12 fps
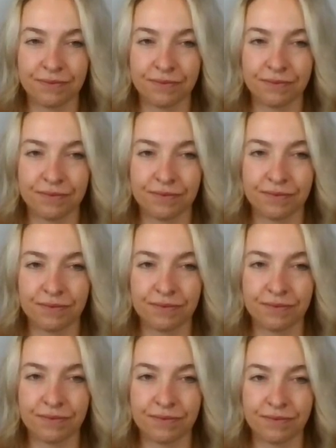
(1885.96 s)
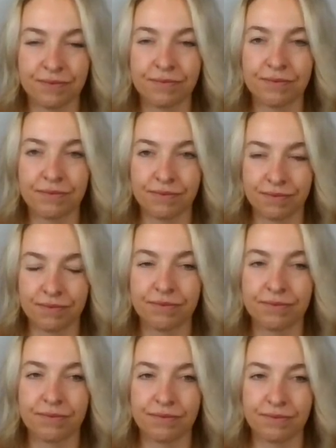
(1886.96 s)

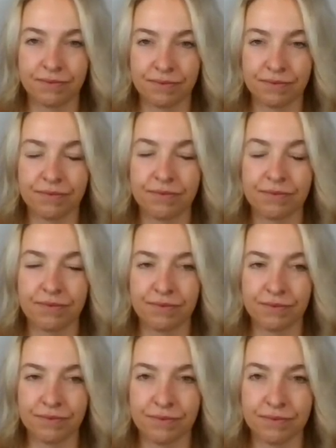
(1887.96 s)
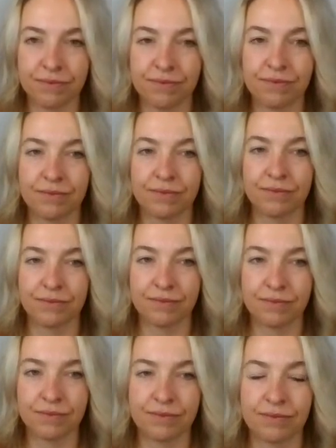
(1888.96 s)

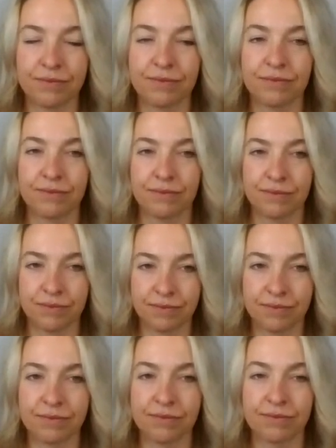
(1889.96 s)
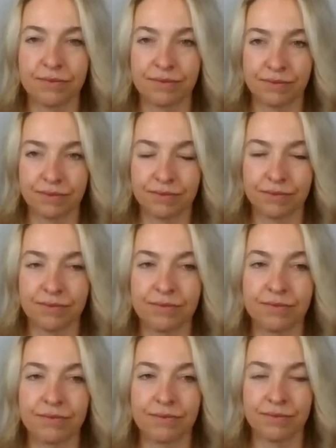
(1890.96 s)

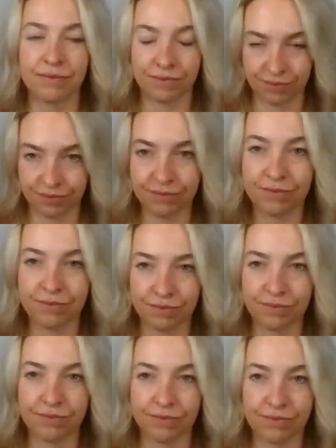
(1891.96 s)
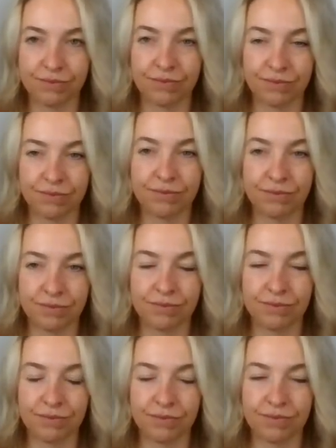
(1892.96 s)
[no speech]